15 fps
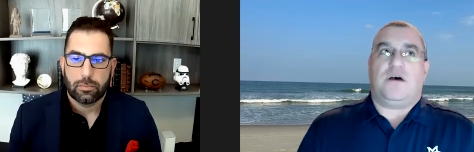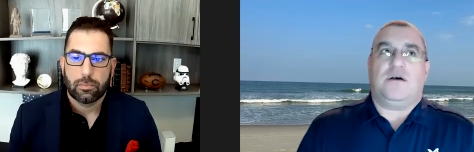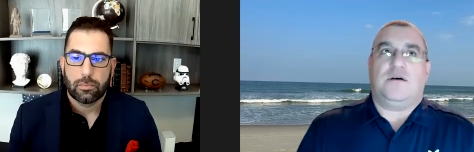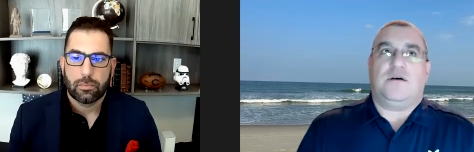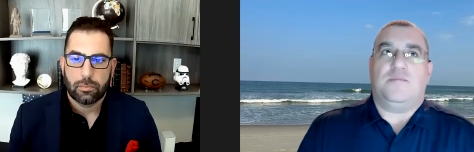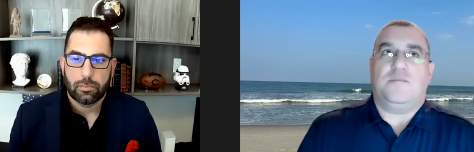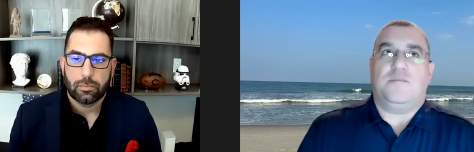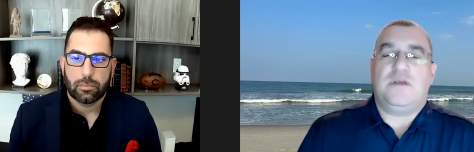
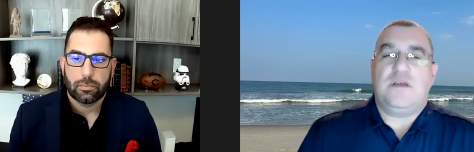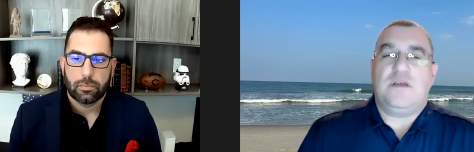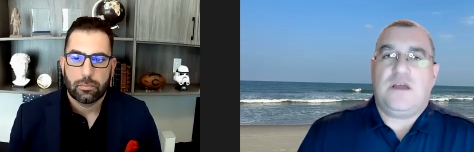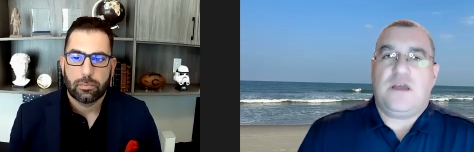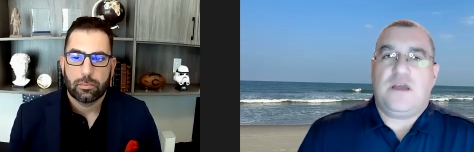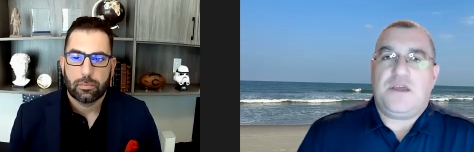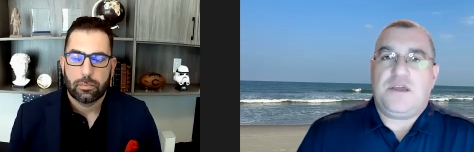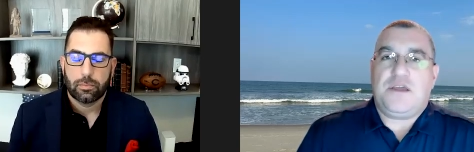
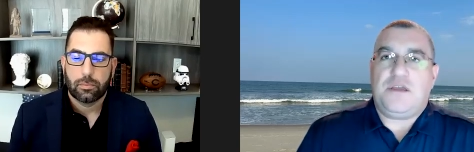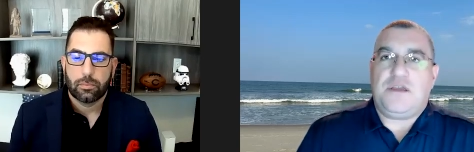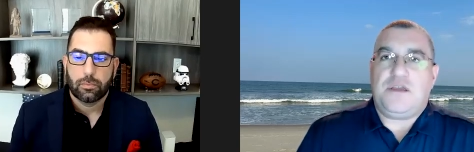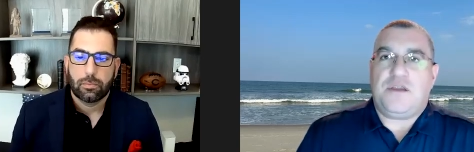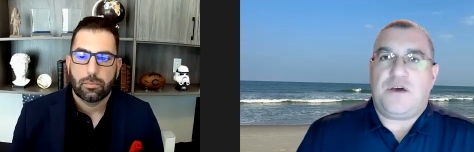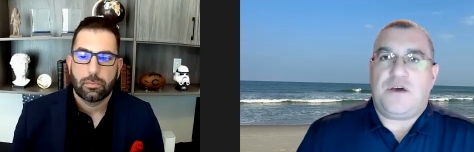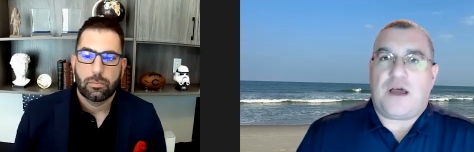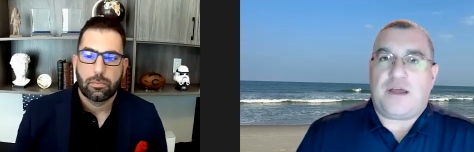
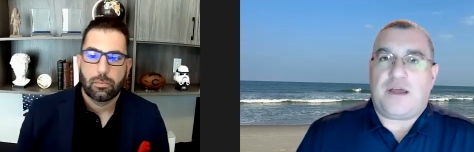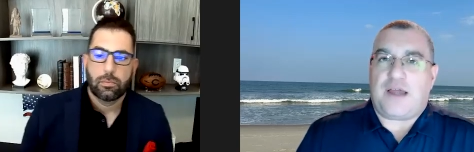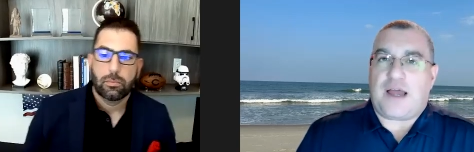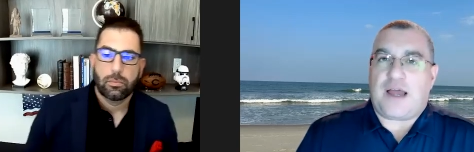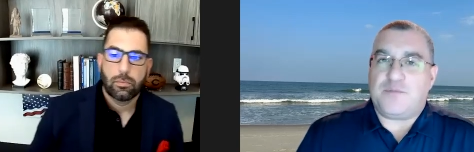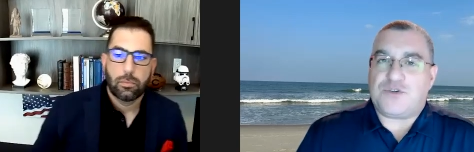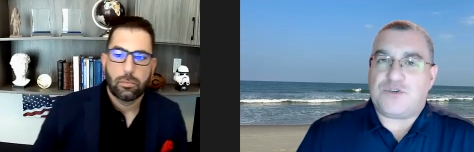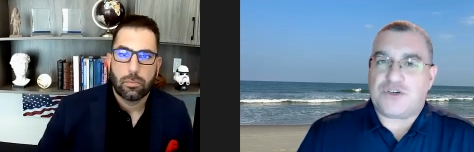Speaker 1: you know,
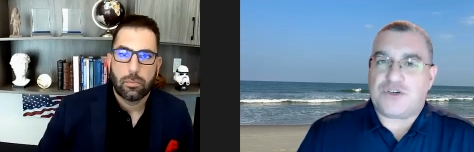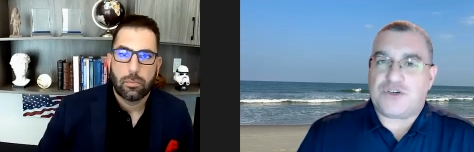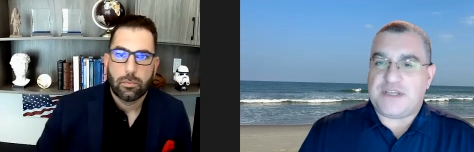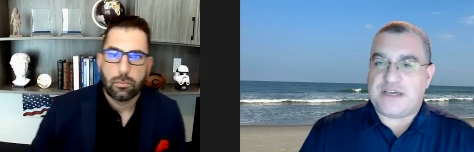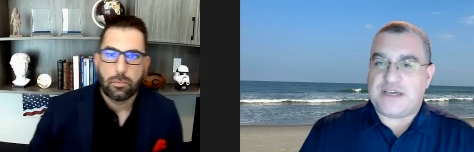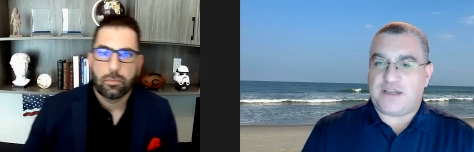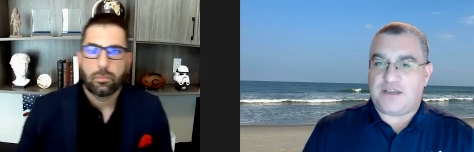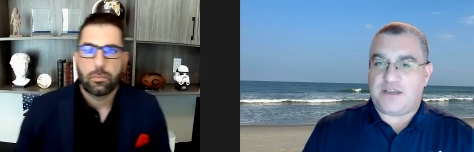I'm sure
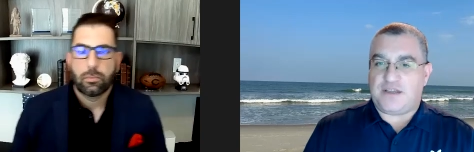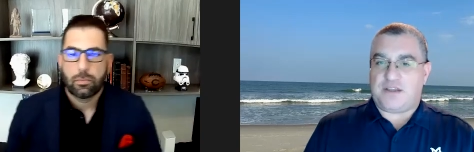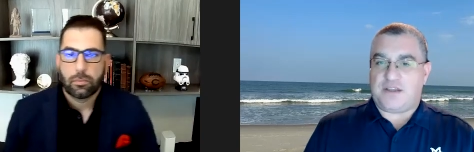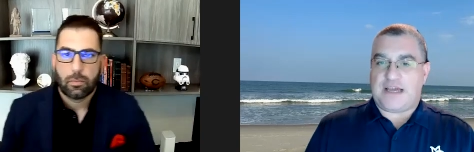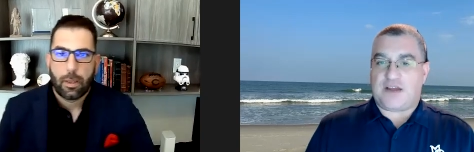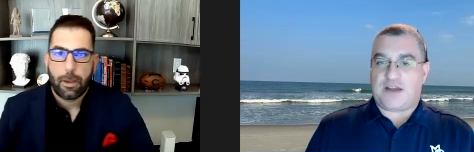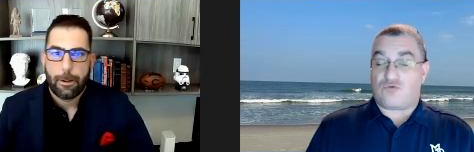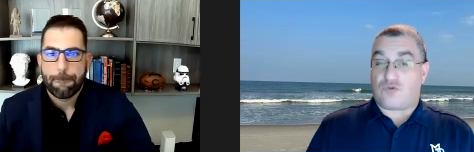that
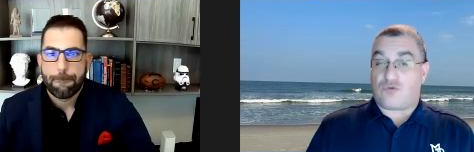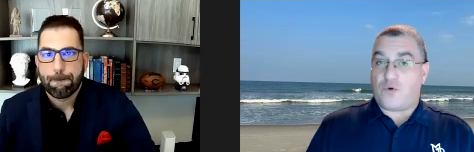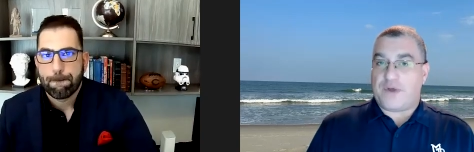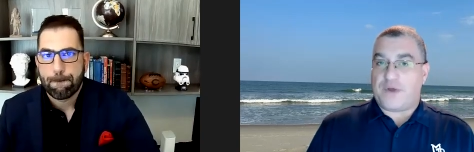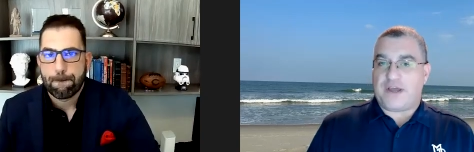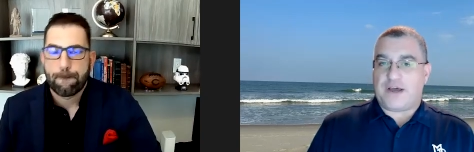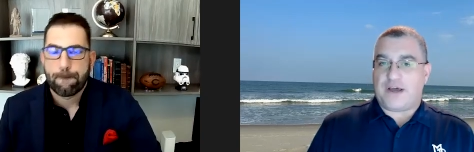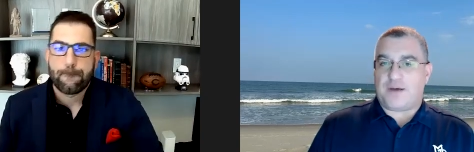
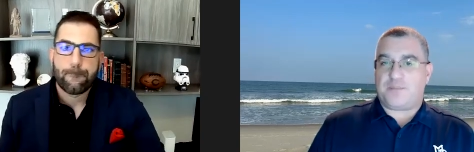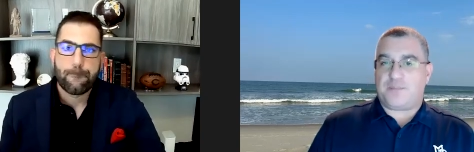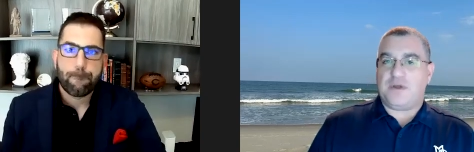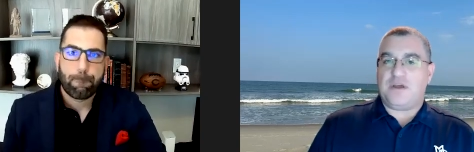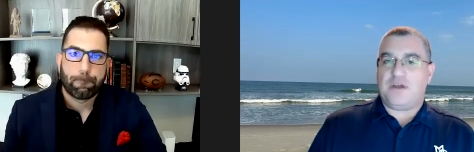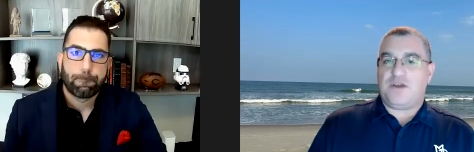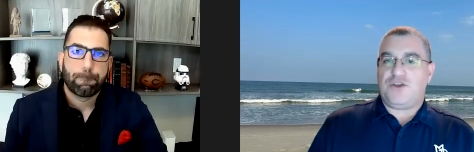growing up,